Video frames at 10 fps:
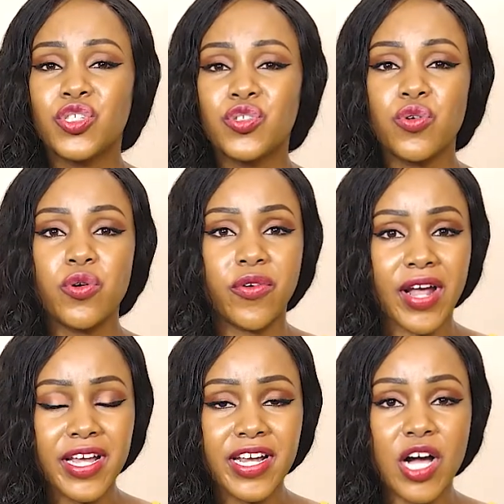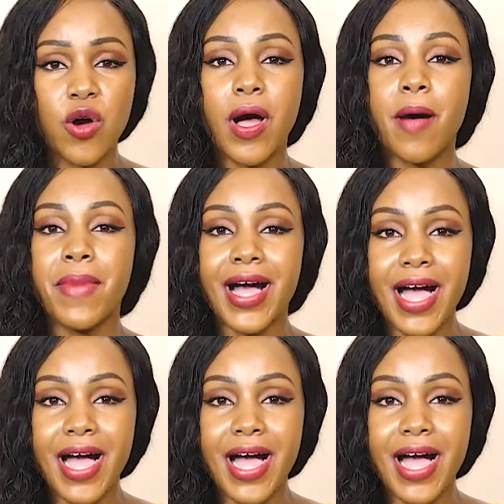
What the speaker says: So right now I'm